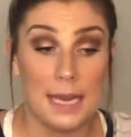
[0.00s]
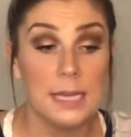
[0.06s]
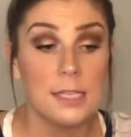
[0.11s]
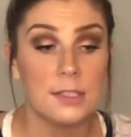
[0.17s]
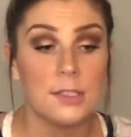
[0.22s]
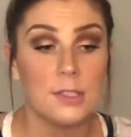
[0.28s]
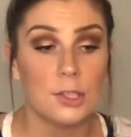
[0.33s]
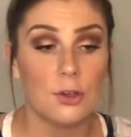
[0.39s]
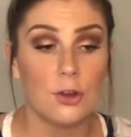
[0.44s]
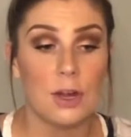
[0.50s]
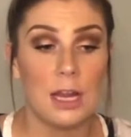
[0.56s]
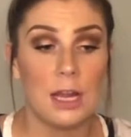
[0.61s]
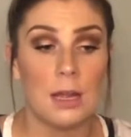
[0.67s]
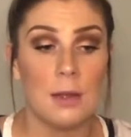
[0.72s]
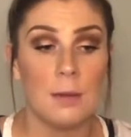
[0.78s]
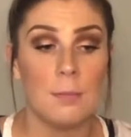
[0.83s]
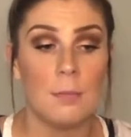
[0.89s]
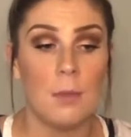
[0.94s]

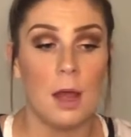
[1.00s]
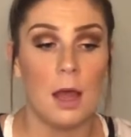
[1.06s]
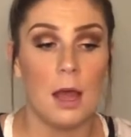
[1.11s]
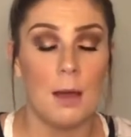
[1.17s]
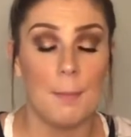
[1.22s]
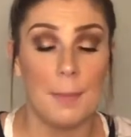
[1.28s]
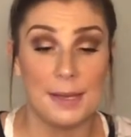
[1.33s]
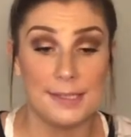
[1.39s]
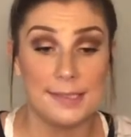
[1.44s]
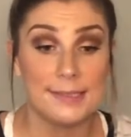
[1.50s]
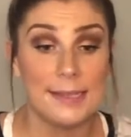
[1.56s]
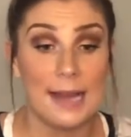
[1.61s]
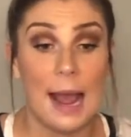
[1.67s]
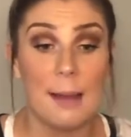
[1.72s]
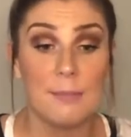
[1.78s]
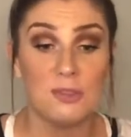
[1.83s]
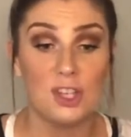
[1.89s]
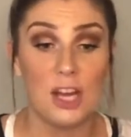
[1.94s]
Instagram, my
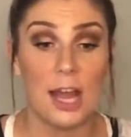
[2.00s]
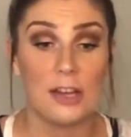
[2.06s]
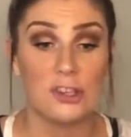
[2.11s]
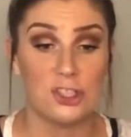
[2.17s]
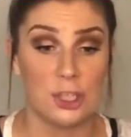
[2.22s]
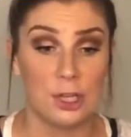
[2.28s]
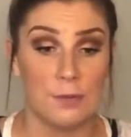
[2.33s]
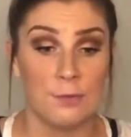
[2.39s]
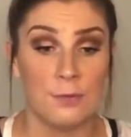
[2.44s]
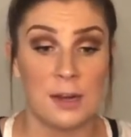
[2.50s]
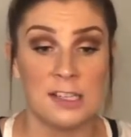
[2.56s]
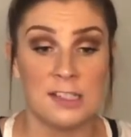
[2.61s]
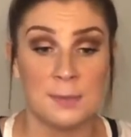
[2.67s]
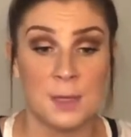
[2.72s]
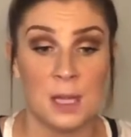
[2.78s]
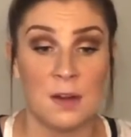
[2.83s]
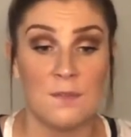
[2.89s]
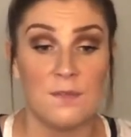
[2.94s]
Snapchat. She unfriends
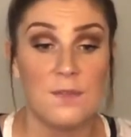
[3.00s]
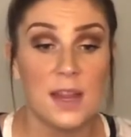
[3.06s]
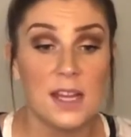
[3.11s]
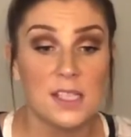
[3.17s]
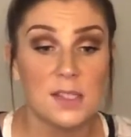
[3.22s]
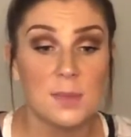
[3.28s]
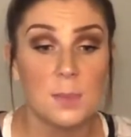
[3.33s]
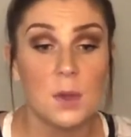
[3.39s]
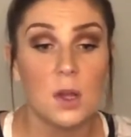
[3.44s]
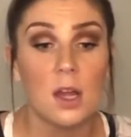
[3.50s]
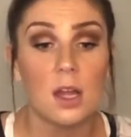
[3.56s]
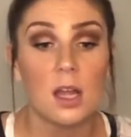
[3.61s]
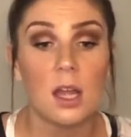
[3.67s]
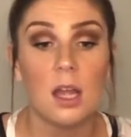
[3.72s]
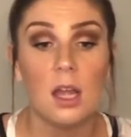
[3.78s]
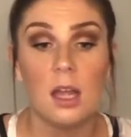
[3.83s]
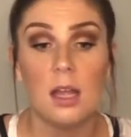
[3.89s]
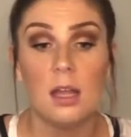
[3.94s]
me on Facebook.
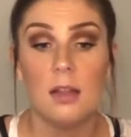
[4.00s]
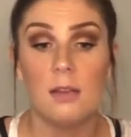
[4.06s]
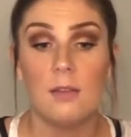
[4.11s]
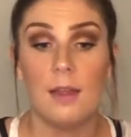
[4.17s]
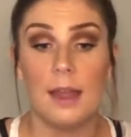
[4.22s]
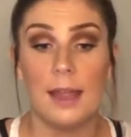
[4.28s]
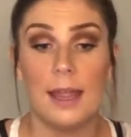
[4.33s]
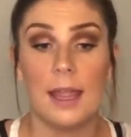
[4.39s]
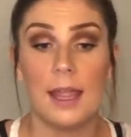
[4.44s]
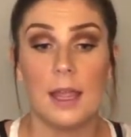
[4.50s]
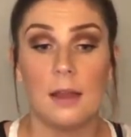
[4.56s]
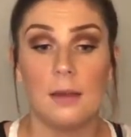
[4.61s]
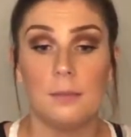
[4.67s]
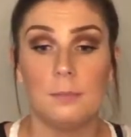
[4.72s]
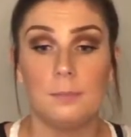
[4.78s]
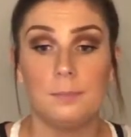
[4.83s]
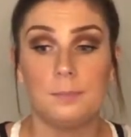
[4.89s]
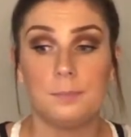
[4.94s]
Like,
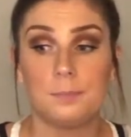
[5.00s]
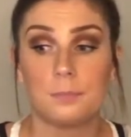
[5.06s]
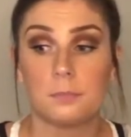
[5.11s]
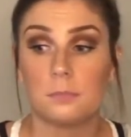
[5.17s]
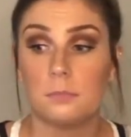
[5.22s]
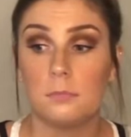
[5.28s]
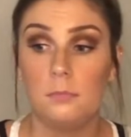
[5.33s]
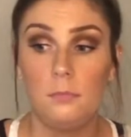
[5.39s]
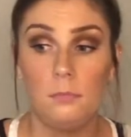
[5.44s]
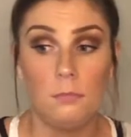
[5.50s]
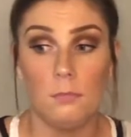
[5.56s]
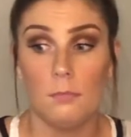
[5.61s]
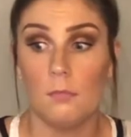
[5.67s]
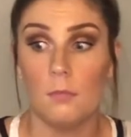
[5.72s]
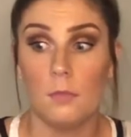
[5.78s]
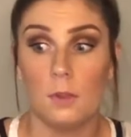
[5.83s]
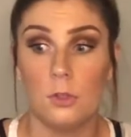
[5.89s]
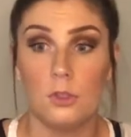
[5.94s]

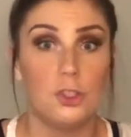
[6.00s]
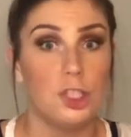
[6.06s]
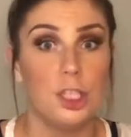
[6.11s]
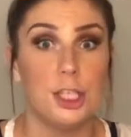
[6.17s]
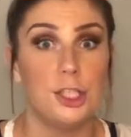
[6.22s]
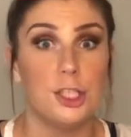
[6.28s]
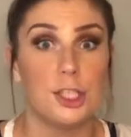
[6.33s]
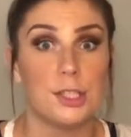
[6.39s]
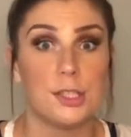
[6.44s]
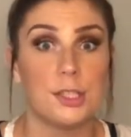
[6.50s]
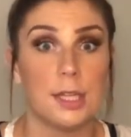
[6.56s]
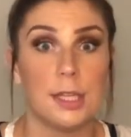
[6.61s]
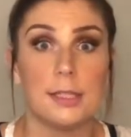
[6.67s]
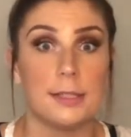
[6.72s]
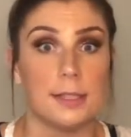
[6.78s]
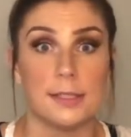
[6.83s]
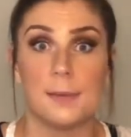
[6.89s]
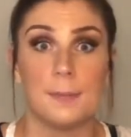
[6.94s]
she just
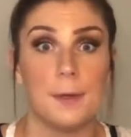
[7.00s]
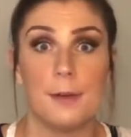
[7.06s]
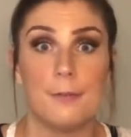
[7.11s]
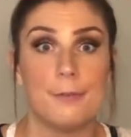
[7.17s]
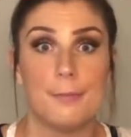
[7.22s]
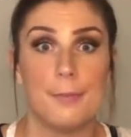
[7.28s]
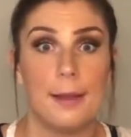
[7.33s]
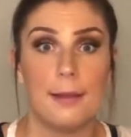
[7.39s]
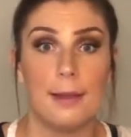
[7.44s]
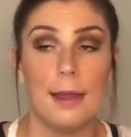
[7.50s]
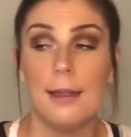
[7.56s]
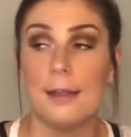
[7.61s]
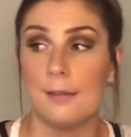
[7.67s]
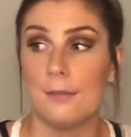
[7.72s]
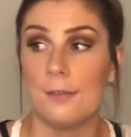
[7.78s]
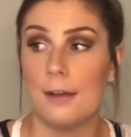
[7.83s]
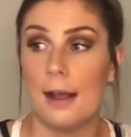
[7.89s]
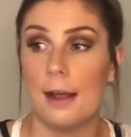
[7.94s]
like disappeared from my
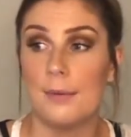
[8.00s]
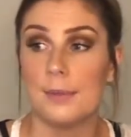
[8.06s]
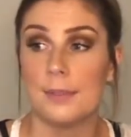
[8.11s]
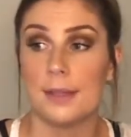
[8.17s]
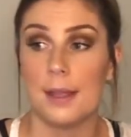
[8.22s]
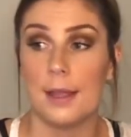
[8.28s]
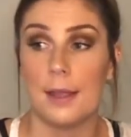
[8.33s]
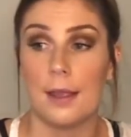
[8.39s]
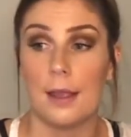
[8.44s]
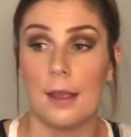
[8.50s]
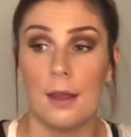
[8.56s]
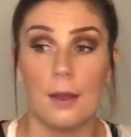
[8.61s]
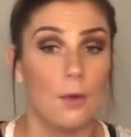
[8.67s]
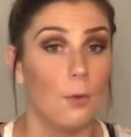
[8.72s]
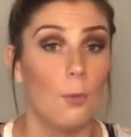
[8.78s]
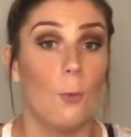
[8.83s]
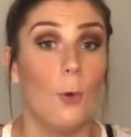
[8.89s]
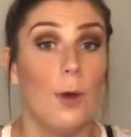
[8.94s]
life. And I was like,
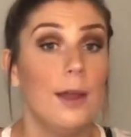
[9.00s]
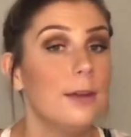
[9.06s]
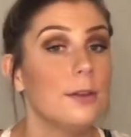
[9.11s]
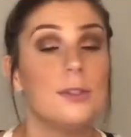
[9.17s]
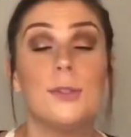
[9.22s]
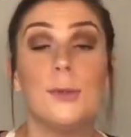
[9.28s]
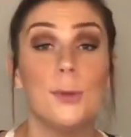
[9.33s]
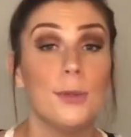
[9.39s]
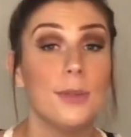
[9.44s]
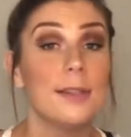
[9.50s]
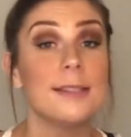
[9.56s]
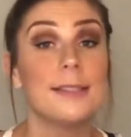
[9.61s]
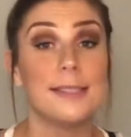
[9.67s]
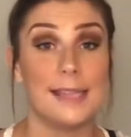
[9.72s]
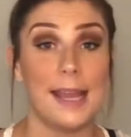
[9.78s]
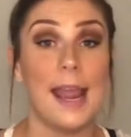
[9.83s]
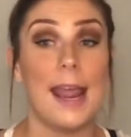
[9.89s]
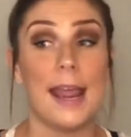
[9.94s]
what? To this
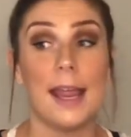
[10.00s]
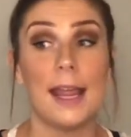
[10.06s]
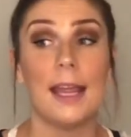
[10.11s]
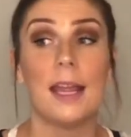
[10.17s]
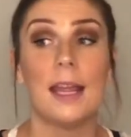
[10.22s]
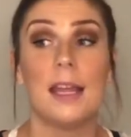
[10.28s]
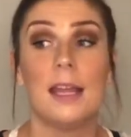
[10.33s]
day,